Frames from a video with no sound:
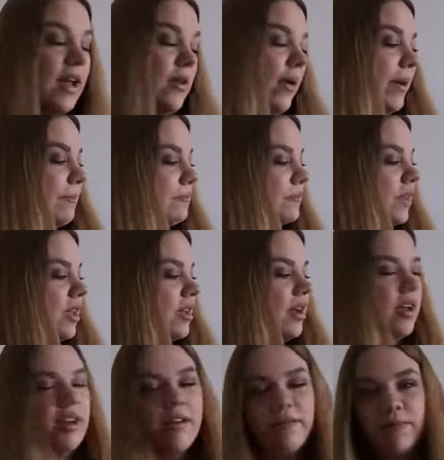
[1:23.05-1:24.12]
Anyway,
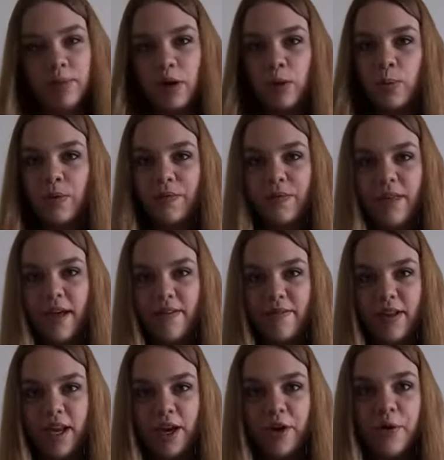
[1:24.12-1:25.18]
enough promo for that
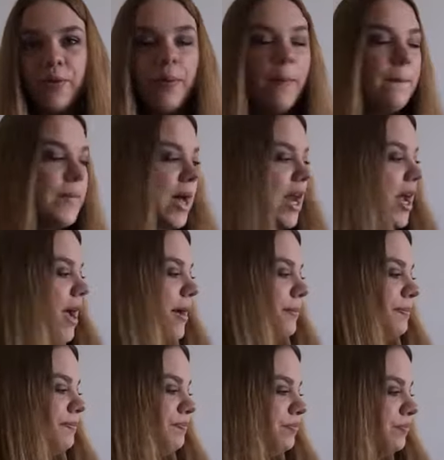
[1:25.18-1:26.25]
video. But
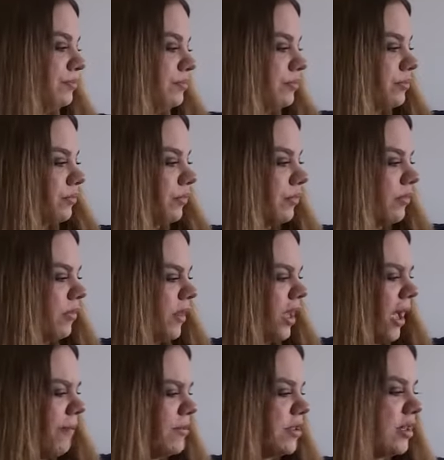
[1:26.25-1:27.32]

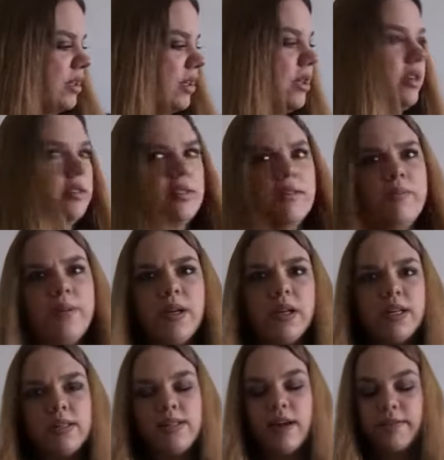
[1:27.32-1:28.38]
yeah, I'm just gonna get into the
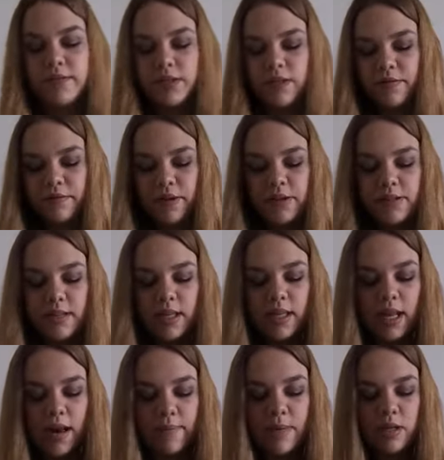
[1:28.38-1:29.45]
beauty stuff. So the first thing
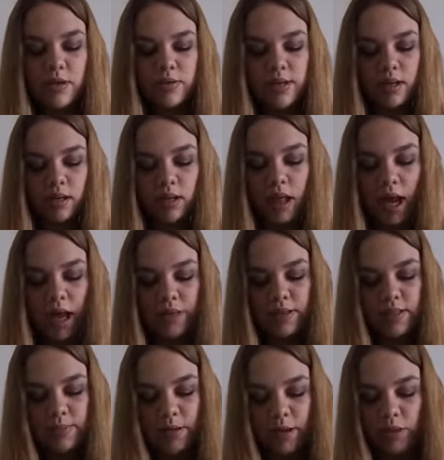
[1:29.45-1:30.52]
that I've been using a lot
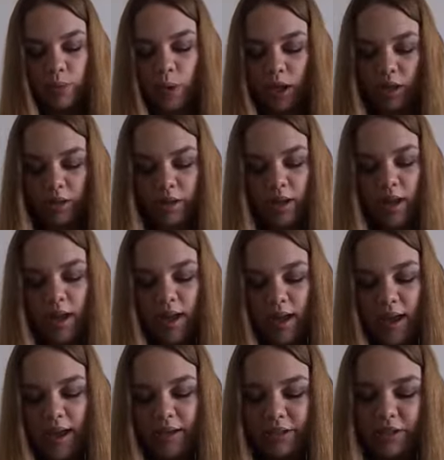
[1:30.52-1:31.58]
this month, well,
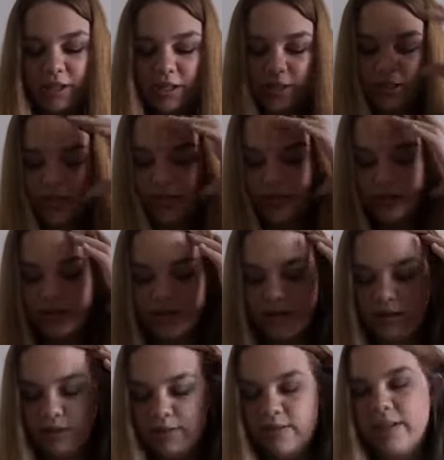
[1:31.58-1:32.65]
actually I just kind of
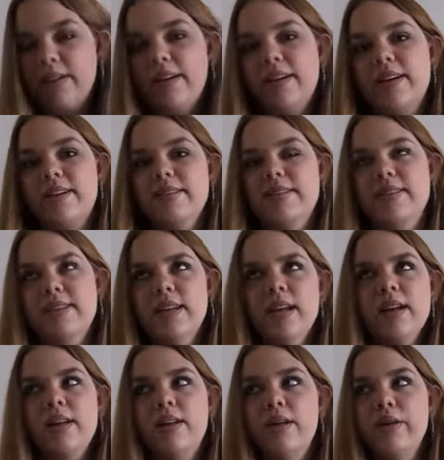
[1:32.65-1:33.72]
started using it because it's
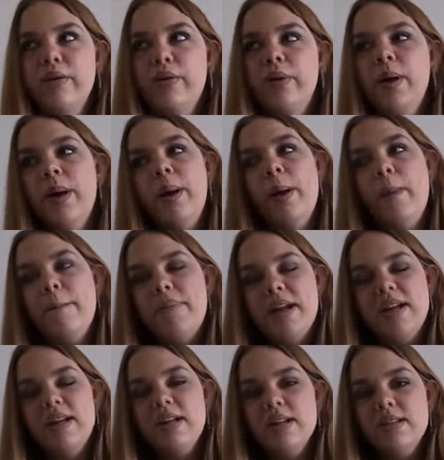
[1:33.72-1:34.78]
kind of new, but
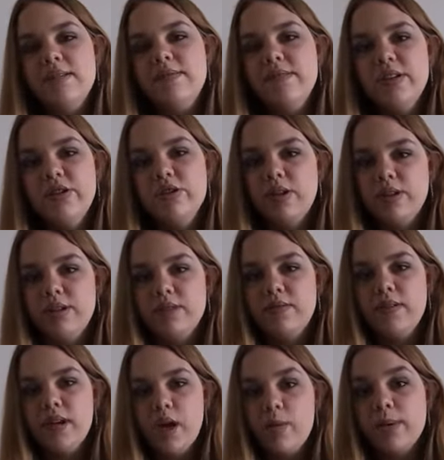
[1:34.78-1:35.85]
I needed to feature it in this
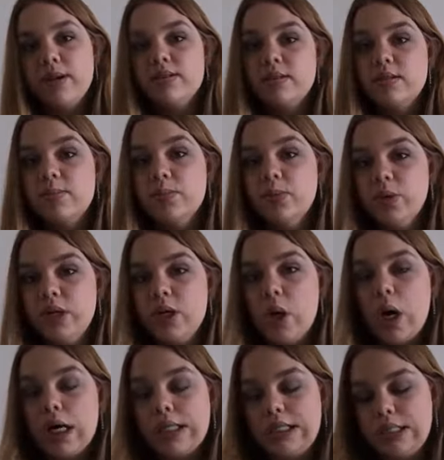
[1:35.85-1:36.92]
video because it's pretty
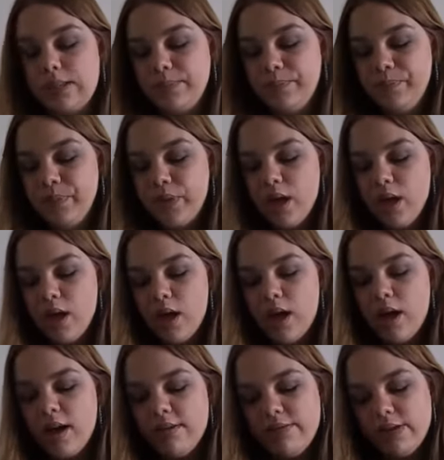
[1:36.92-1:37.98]
awesome.
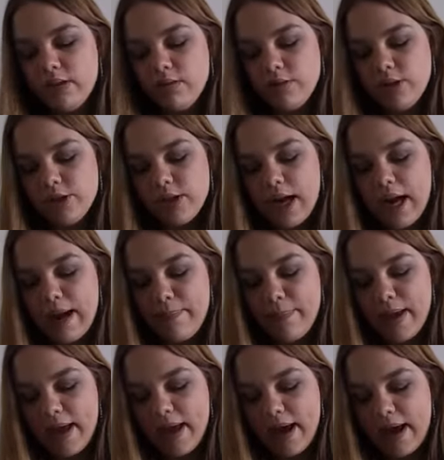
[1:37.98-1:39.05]
If you don't shop
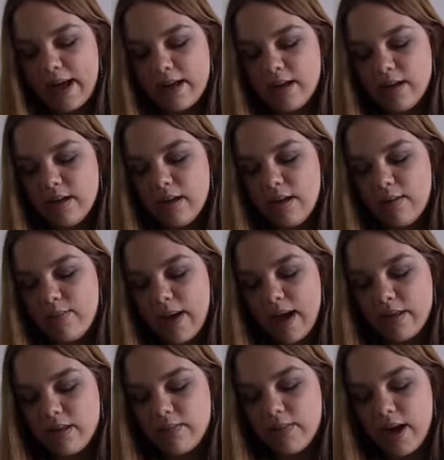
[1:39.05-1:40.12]
at
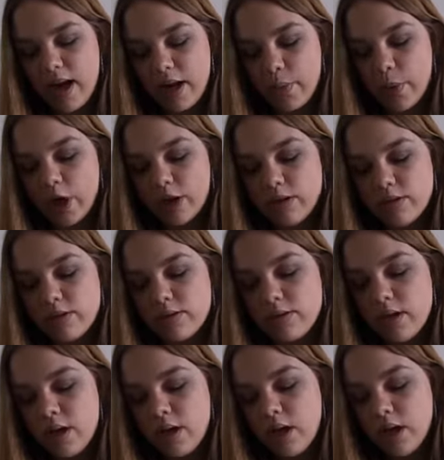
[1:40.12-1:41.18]
Bath & Body Works,
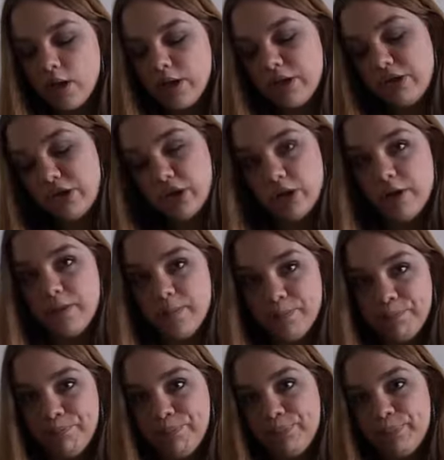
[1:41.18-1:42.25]
you should,
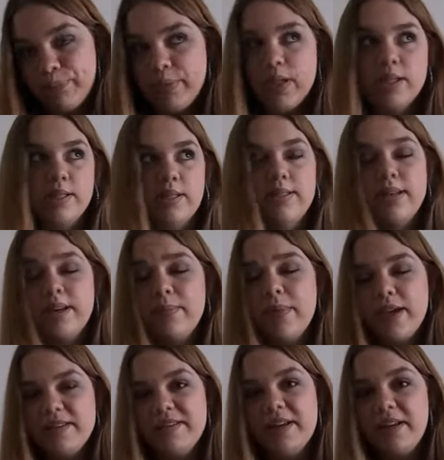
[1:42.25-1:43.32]
because it's like
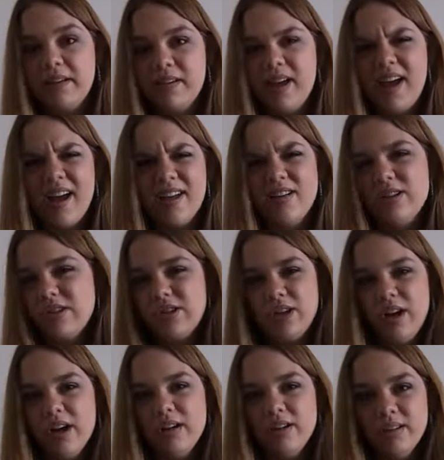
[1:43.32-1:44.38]
amazing, and you
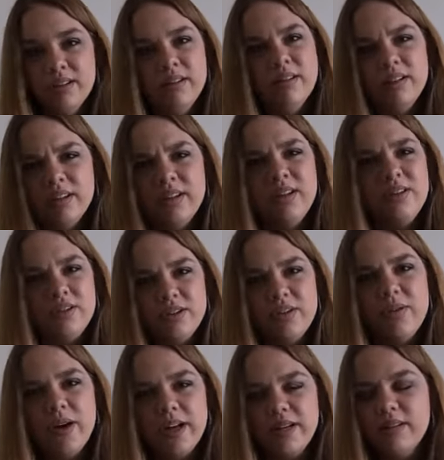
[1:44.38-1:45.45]
should. You should
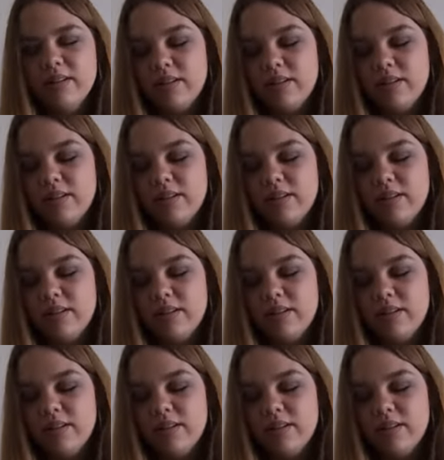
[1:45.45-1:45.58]
do it.